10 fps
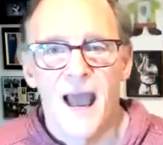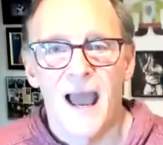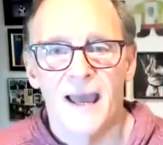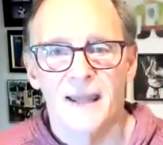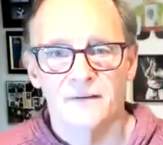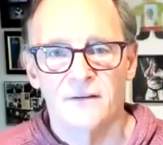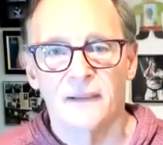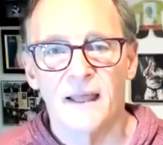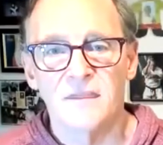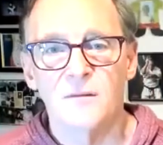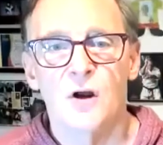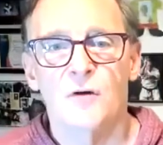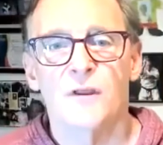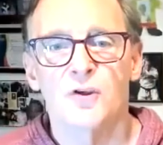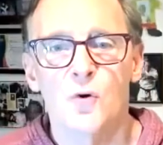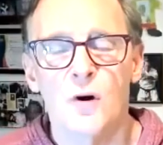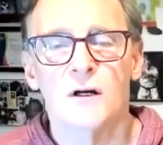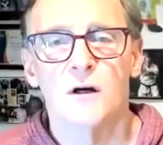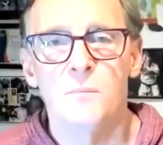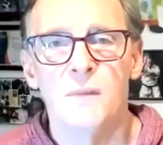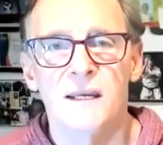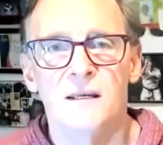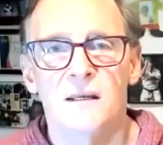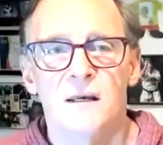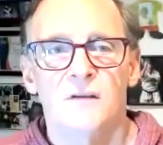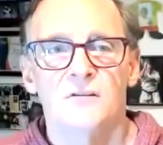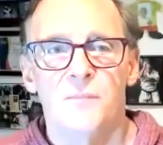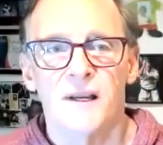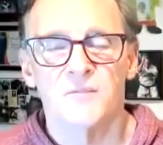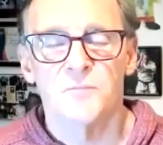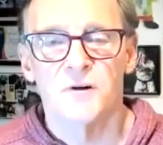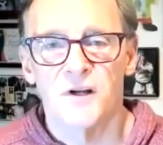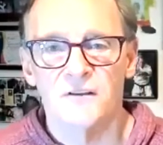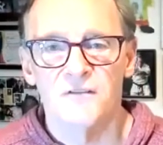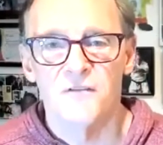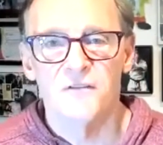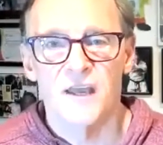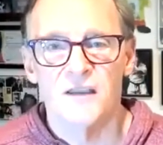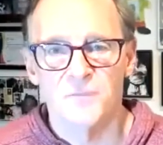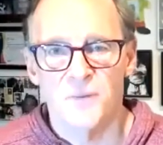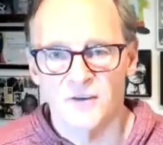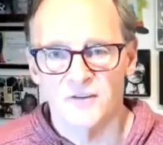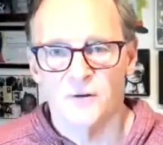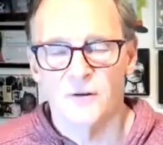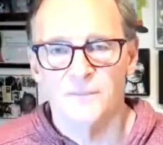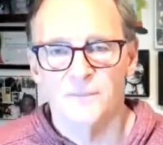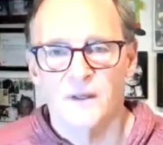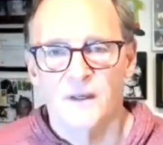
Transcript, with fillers: and let them know that you are committed to being as productive as possible,